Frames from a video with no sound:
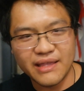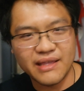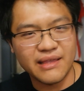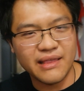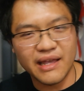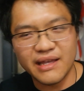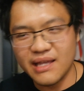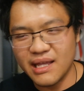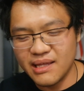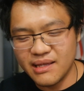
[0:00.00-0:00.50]
And
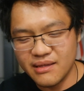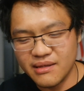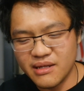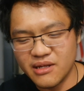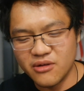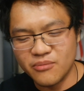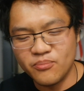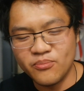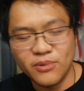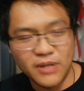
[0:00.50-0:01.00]
like,
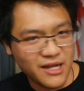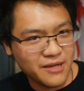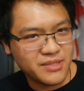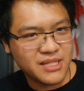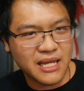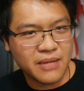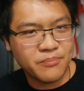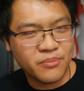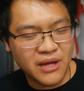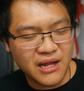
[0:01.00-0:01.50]
you know, bluffs,
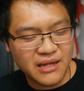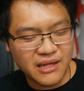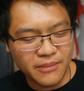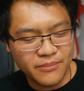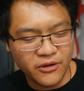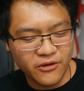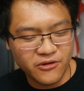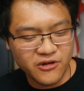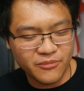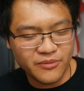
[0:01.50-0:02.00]
like kind
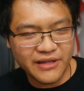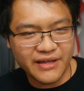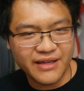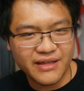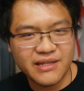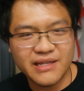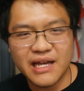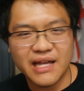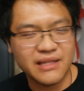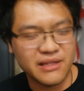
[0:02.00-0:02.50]
of like poker
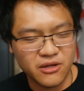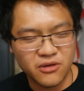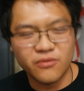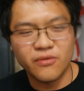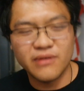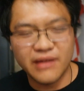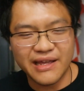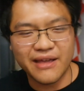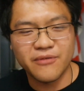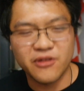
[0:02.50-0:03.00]
playing. You gotta know
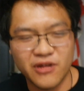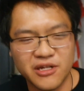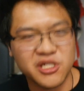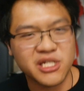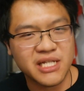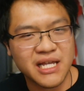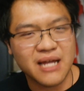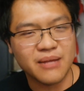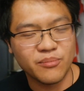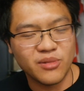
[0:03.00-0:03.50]
like if they're
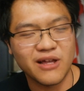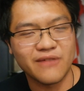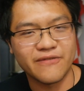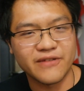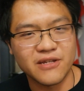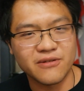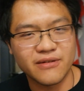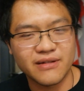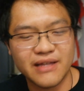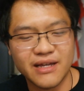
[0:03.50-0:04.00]
just kind of
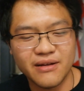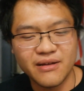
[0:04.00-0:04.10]
bluffing you right now.